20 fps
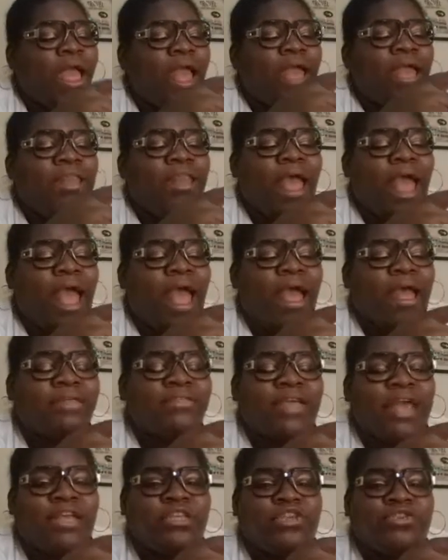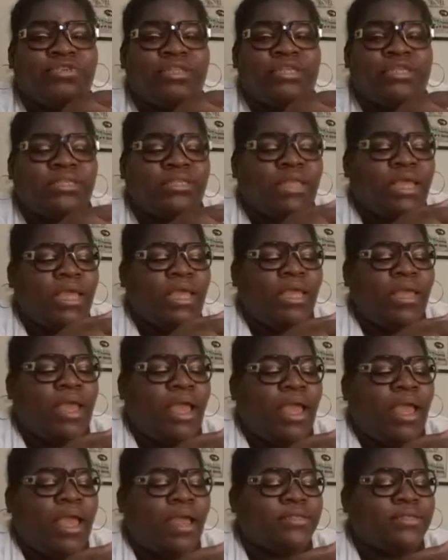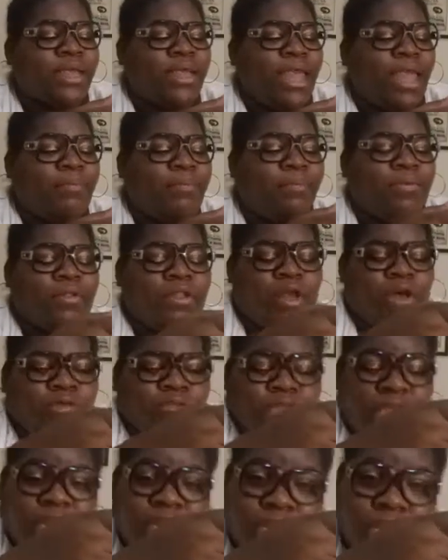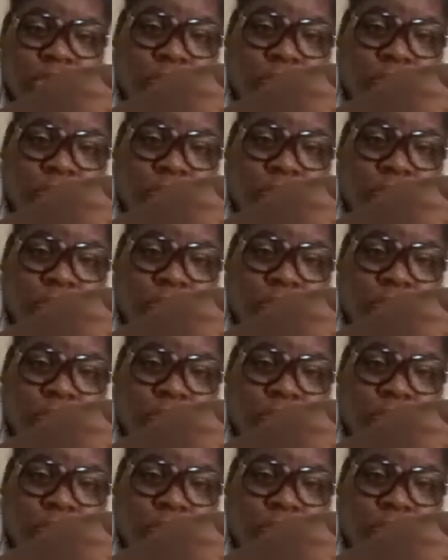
It has, as you see, as I came up close, it is